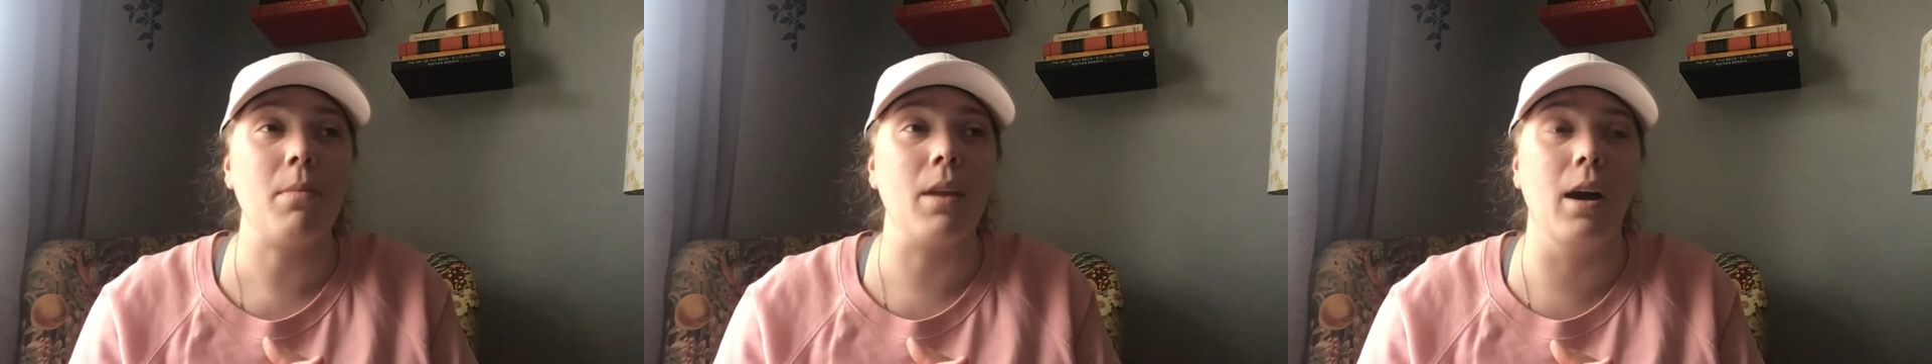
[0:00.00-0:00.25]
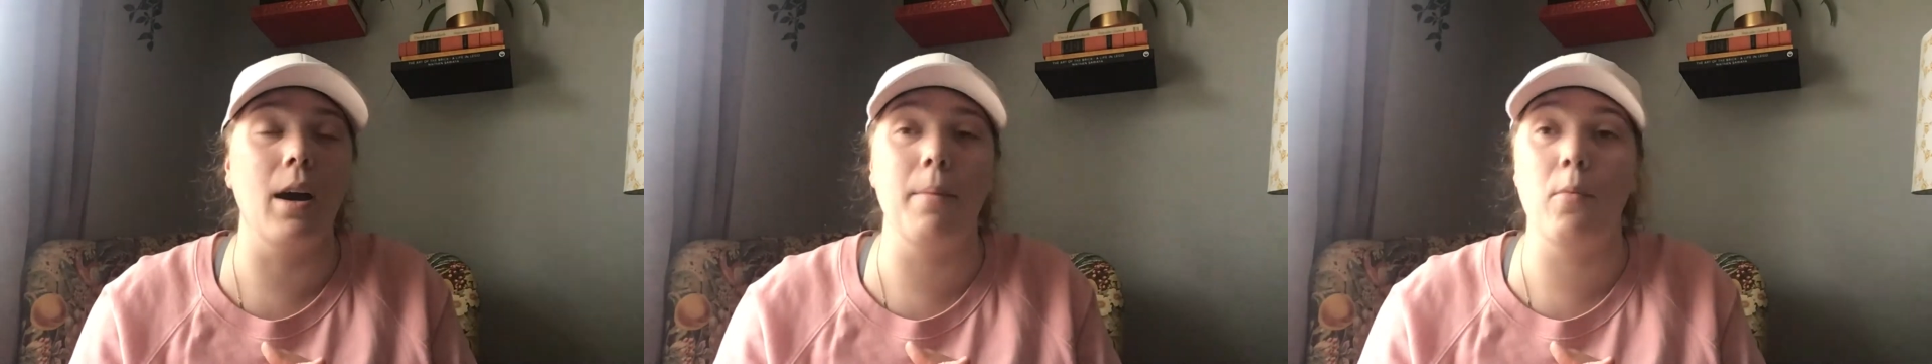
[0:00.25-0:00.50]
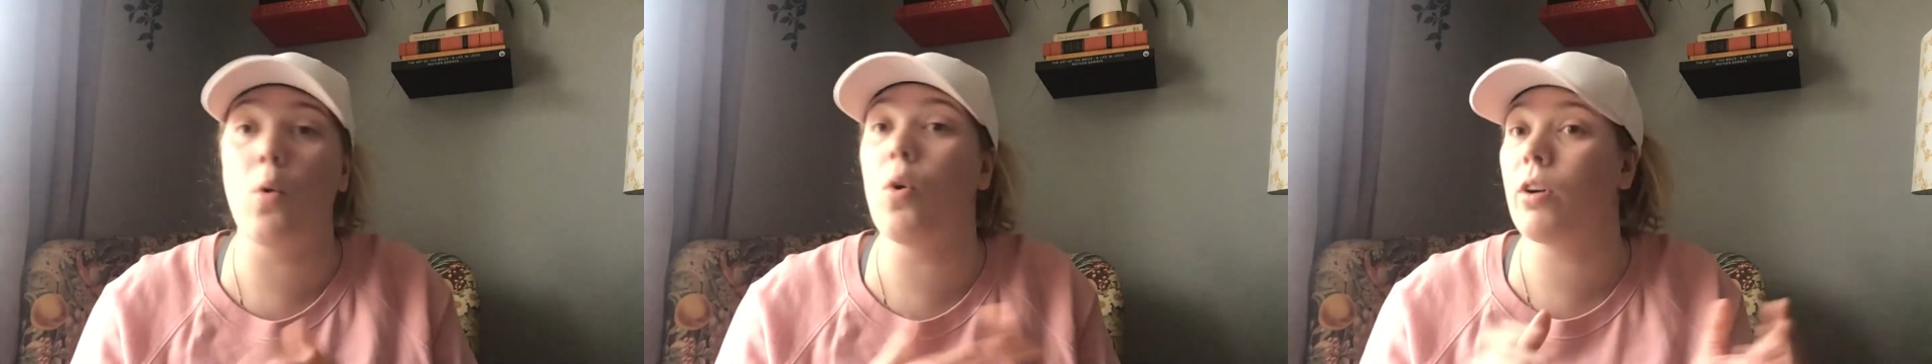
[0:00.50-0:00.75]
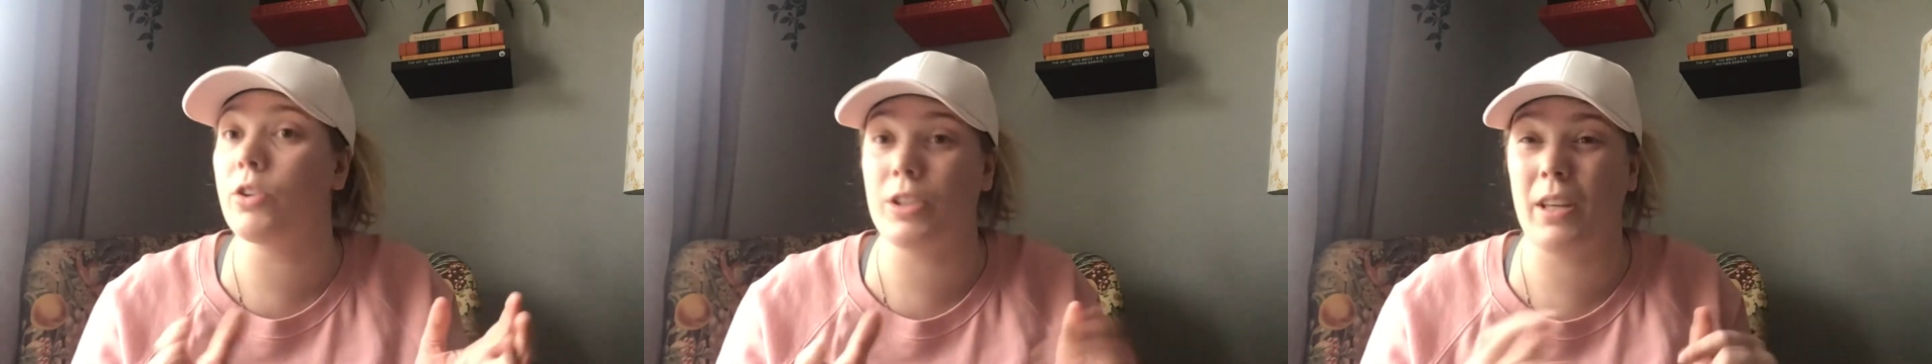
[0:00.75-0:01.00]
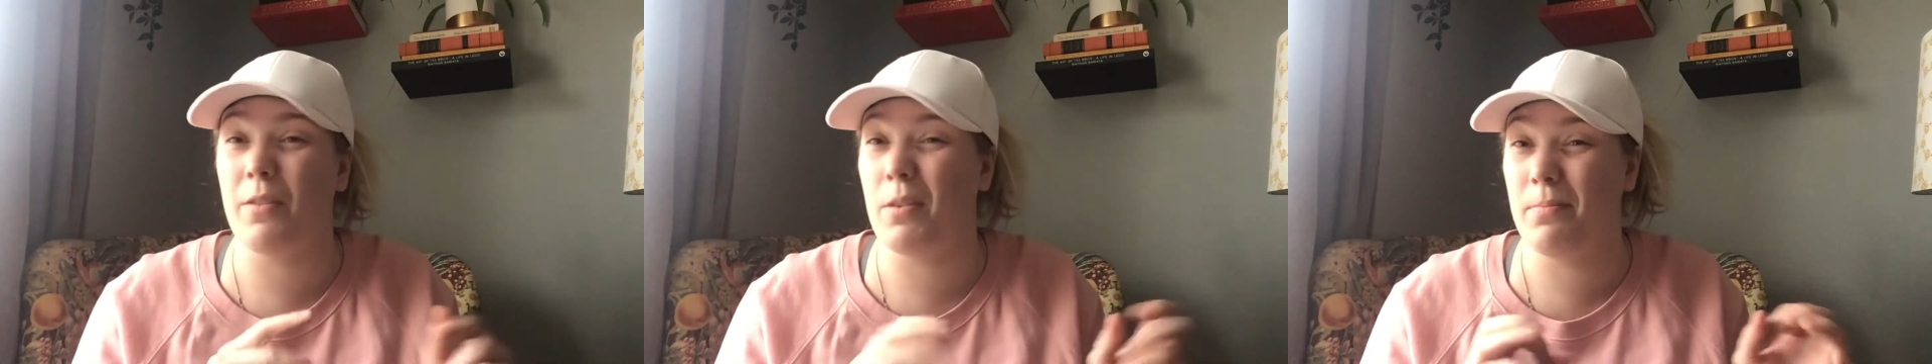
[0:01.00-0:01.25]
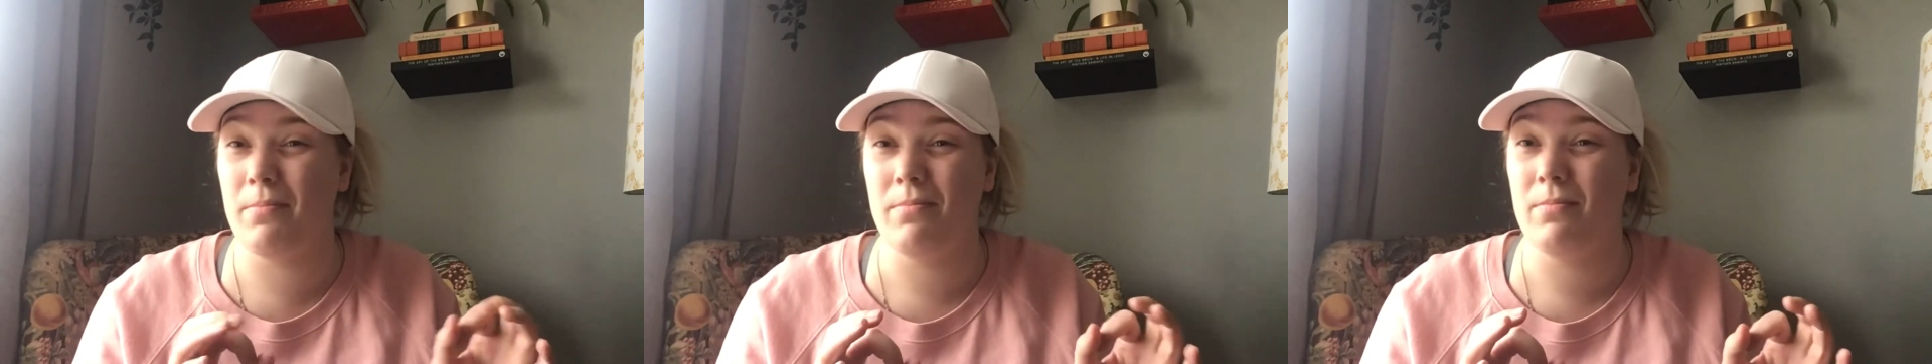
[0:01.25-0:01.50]
or just give
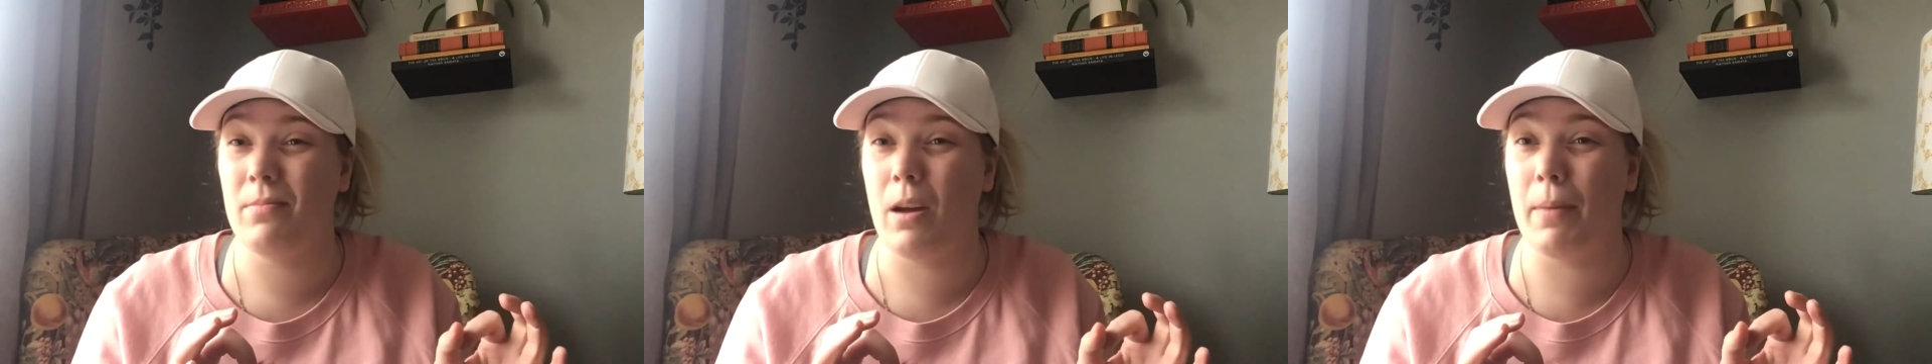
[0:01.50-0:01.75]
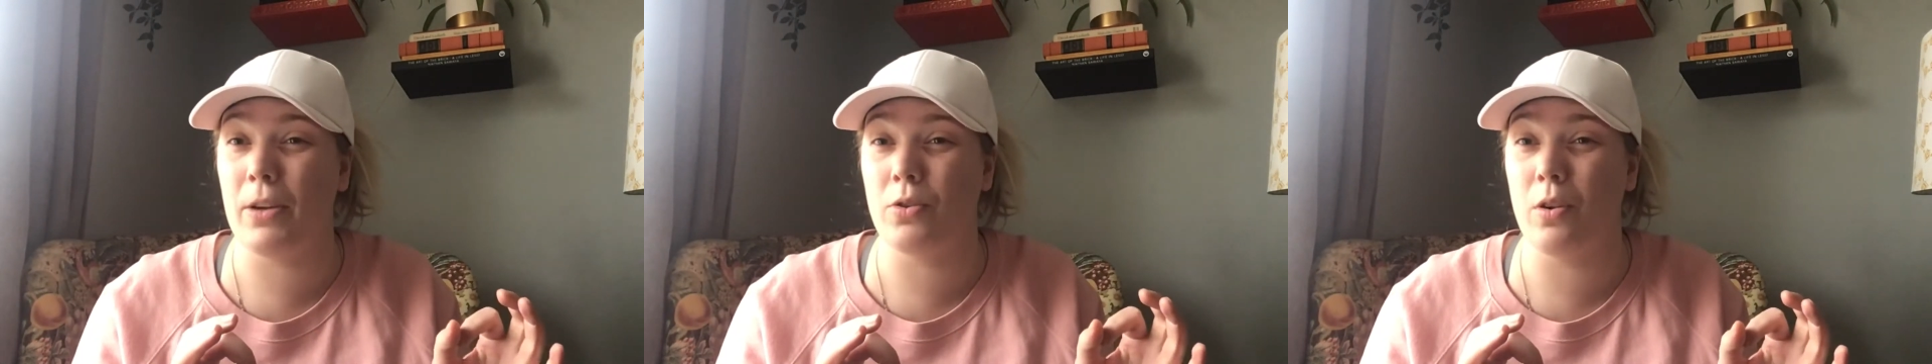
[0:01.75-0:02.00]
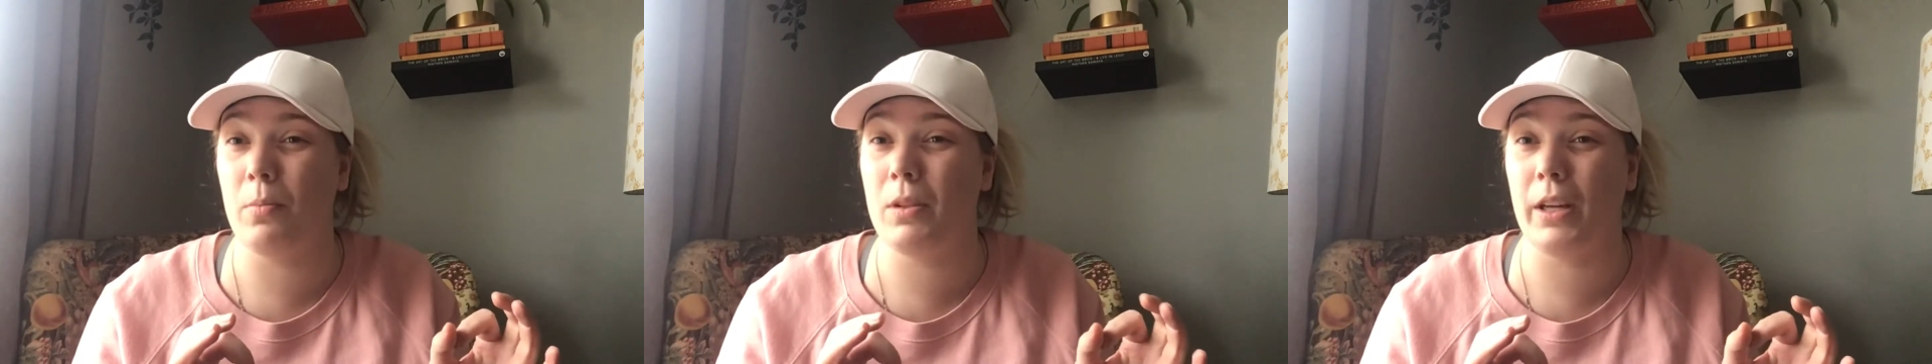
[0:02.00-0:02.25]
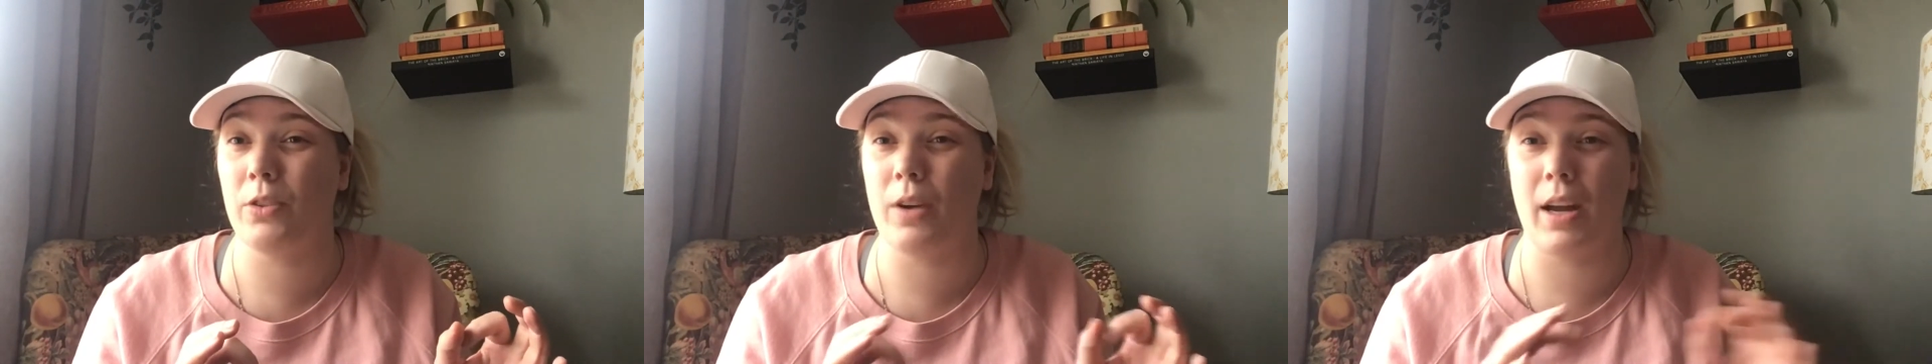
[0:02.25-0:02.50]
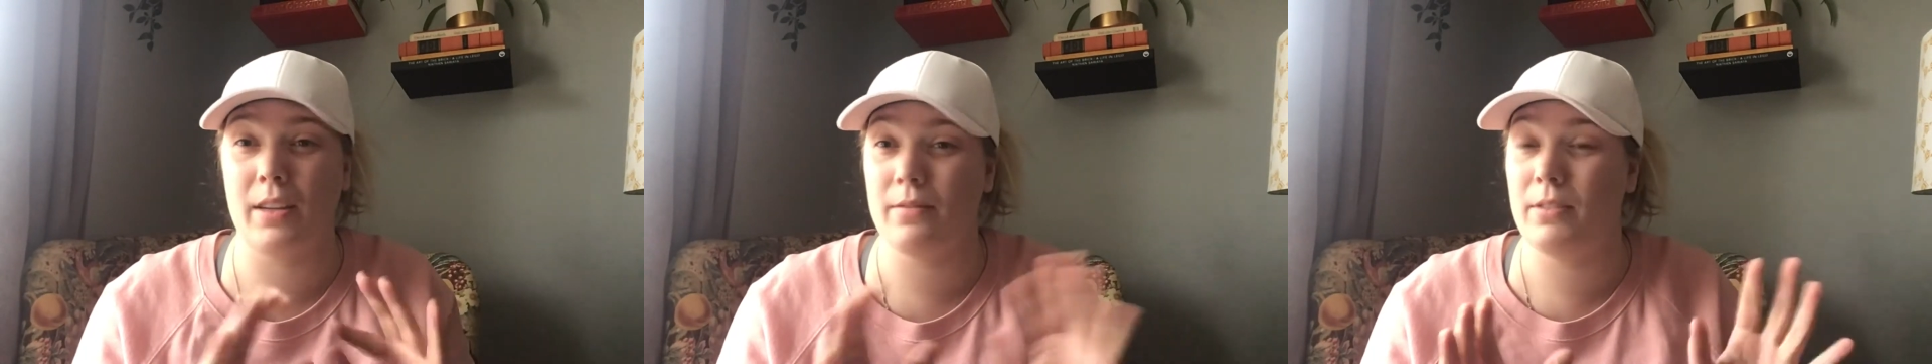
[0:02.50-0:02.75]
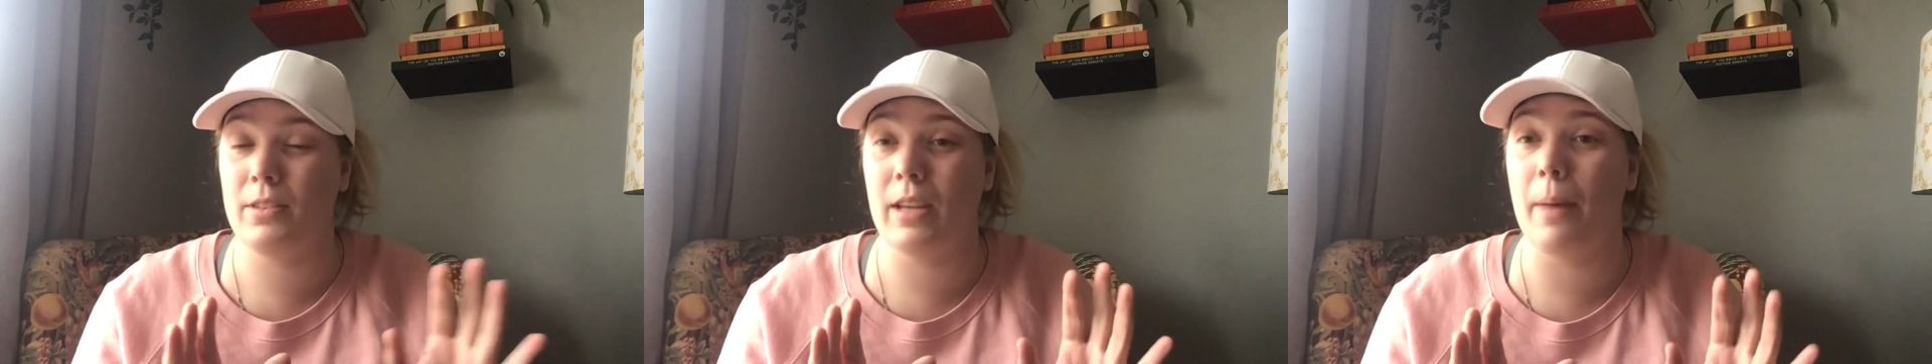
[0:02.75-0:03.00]
them a metronome click track
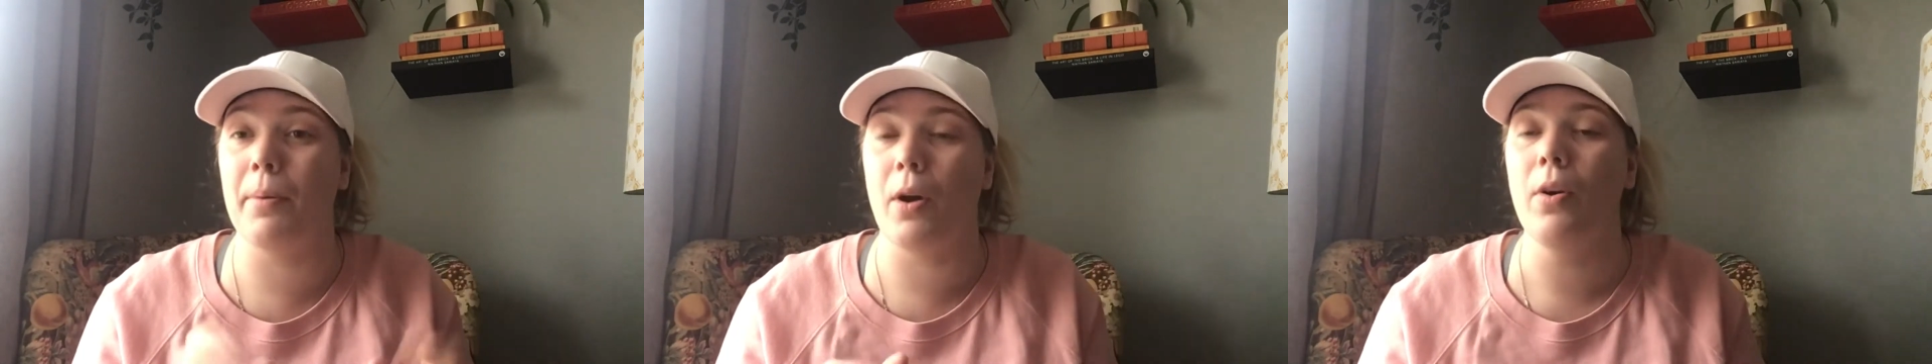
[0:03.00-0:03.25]
tempo.